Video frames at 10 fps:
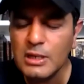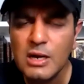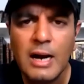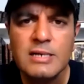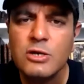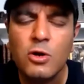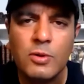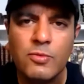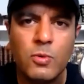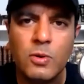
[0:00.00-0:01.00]
I didn't know
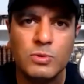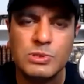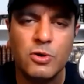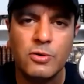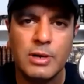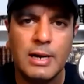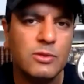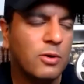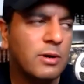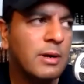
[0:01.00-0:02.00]
what was wrong. I
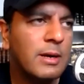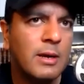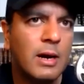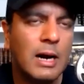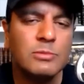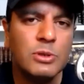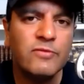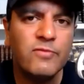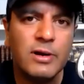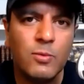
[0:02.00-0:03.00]
thought, I'm doing
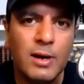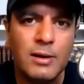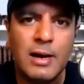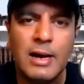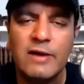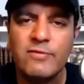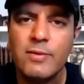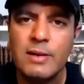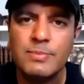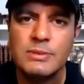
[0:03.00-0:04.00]
very well. I have a
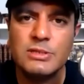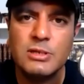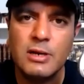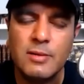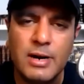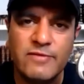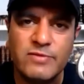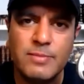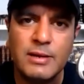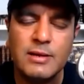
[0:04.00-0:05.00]
great position in a
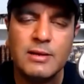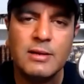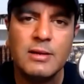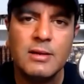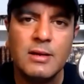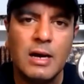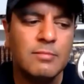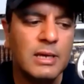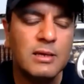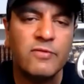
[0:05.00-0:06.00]
private bank. I'm
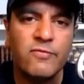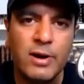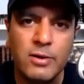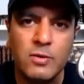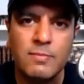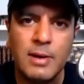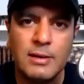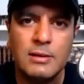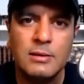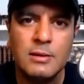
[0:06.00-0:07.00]
making very good
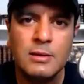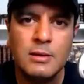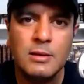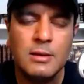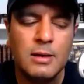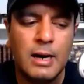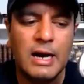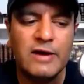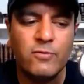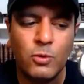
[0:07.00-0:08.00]
money. I
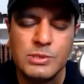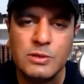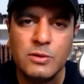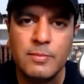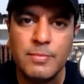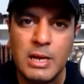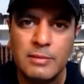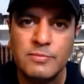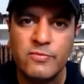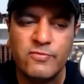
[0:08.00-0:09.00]
have also
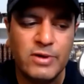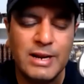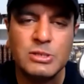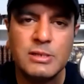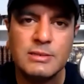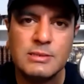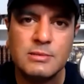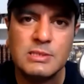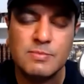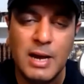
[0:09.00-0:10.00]
become financially
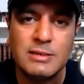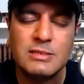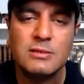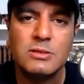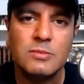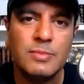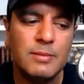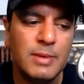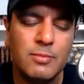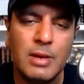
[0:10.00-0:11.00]
smart to be
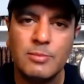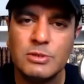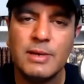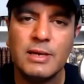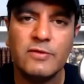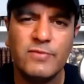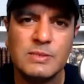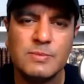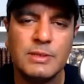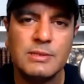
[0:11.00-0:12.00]
able to make
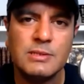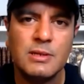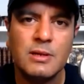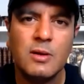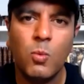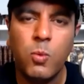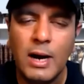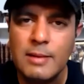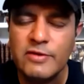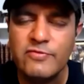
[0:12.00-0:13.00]
investments.
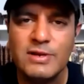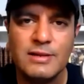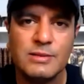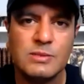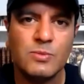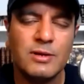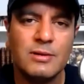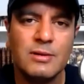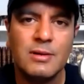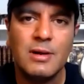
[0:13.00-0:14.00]
Why am I feeling this way?
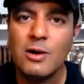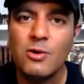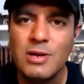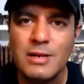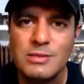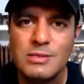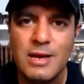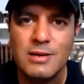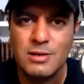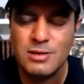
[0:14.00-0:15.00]
I couldn't
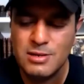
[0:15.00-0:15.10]
understand it.